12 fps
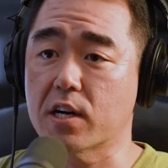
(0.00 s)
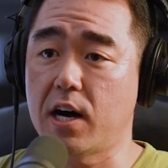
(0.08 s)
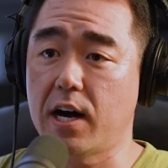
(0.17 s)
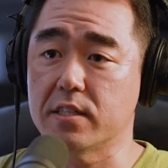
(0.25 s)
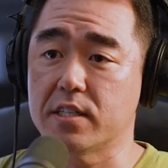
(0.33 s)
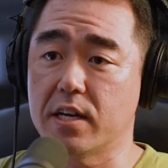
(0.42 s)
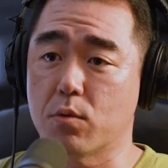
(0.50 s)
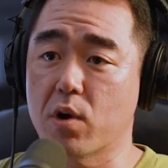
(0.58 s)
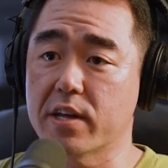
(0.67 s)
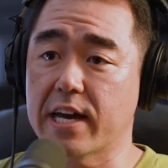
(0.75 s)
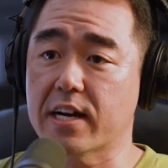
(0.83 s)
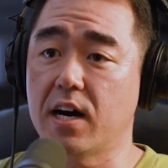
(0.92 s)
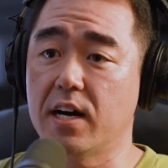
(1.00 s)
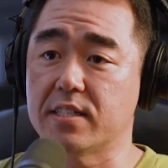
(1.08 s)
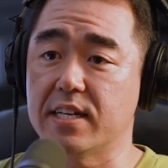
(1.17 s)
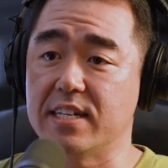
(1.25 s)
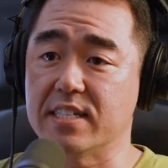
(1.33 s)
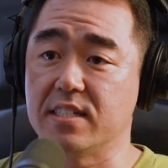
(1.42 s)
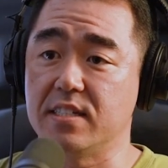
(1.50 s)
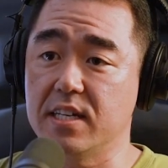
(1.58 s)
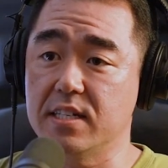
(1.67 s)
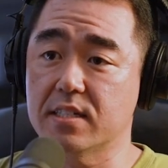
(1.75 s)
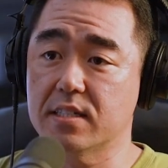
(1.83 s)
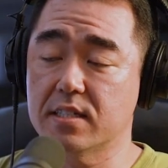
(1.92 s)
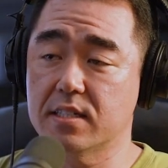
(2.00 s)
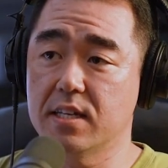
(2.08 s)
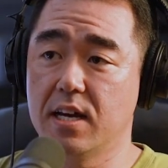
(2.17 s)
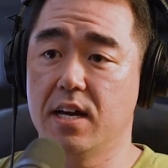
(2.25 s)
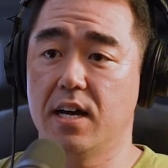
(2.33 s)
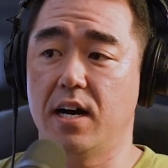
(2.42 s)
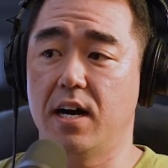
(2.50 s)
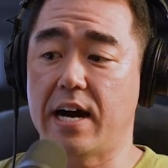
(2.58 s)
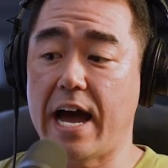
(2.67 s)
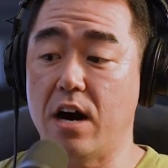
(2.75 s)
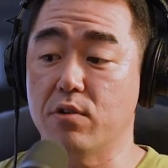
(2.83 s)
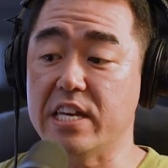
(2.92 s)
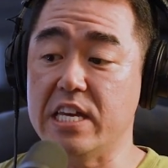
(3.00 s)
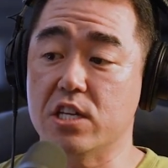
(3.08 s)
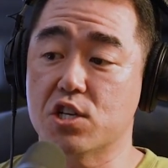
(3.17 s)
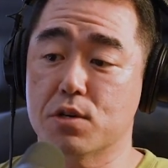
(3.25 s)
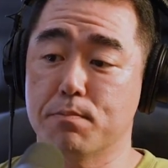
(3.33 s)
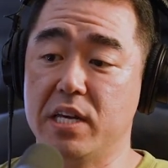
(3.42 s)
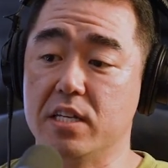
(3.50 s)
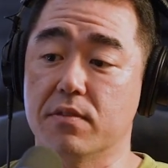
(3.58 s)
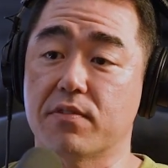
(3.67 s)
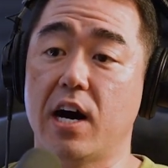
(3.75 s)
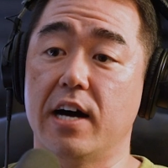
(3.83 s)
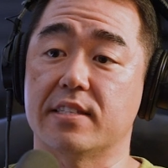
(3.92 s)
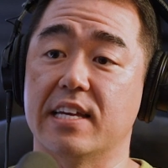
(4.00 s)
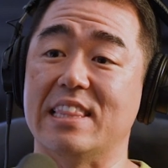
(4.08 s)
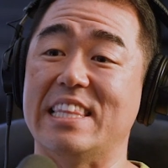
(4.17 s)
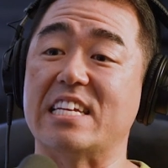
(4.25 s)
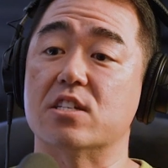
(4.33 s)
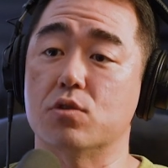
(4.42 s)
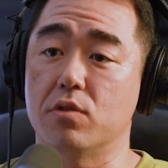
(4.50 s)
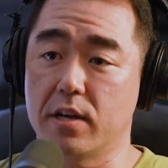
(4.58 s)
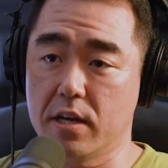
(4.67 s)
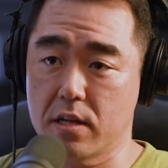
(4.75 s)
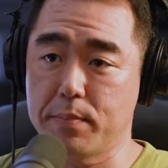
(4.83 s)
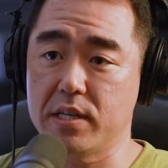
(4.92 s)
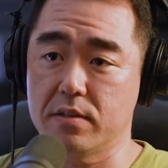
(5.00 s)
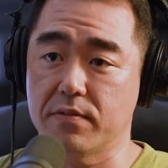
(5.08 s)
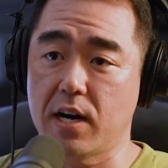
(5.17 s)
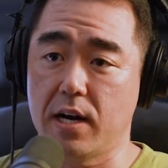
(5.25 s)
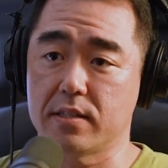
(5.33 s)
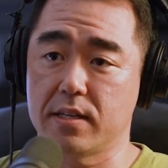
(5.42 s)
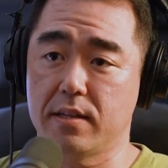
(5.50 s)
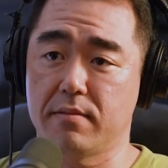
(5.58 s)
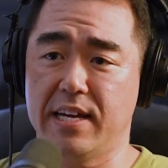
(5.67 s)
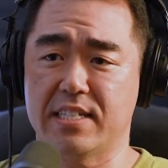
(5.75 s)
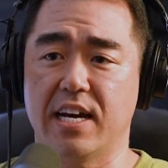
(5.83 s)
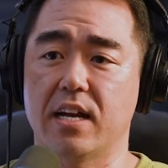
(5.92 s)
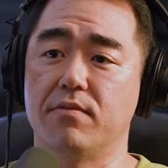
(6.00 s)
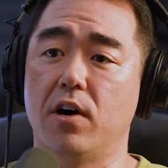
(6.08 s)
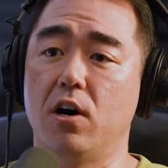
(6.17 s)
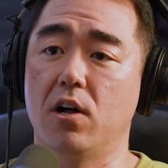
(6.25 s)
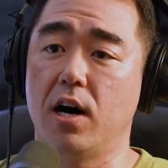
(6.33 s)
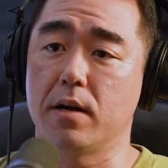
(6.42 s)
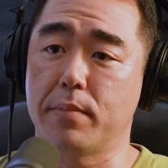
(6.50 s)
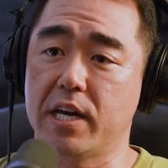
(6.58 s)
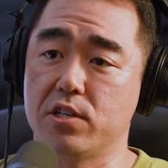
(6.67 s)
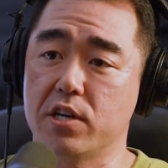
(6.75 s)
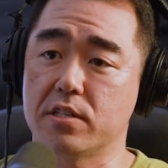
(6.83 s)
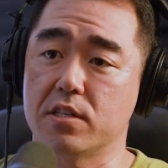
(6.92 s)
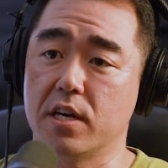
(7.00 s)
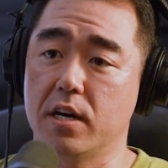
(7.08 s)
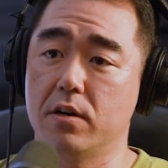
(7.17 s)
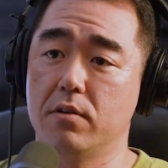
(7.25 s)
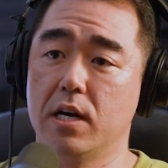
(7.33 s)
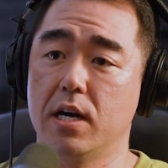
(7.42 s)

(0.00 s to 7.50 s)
content, where that content exists, uh, how each piece of content links to another piece of content. That's kind of all on page SEO.